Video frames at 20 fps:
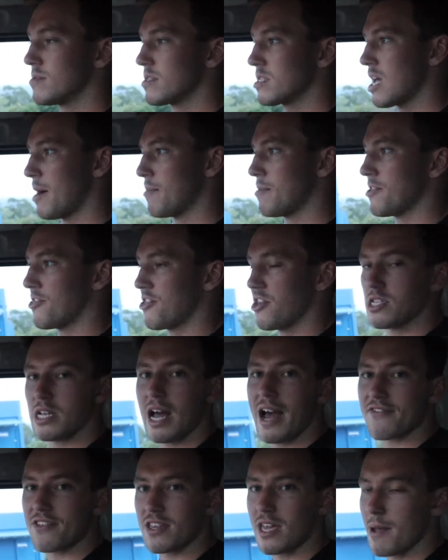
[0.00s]
A couple of things
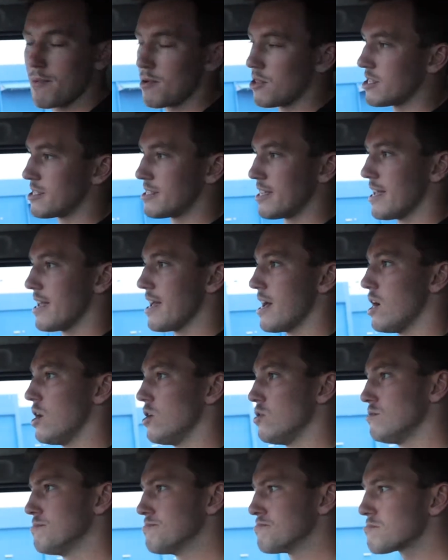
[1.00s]
I have to keep on the
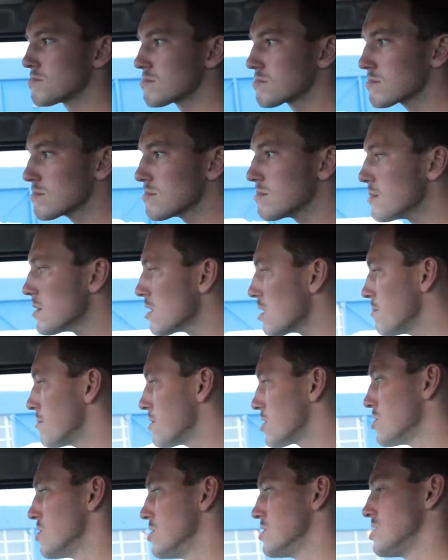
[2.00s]
DL
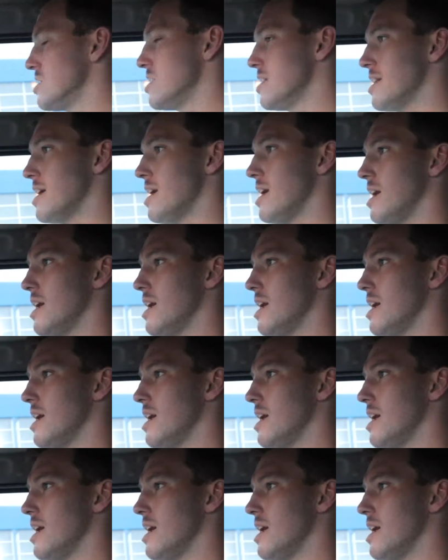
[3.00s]
because it